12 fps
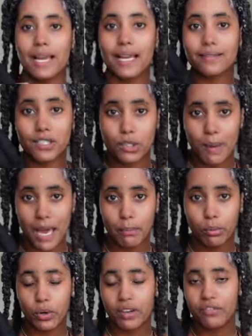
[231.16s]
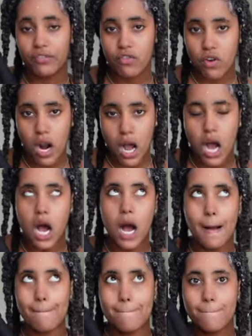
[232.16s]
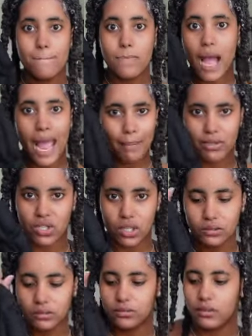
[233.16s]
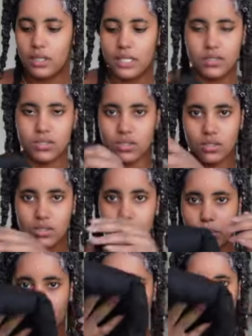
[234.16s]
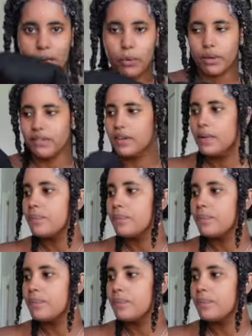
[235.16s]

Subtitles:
I got this bad boy from Amazon. It's just, you put it in the microwave.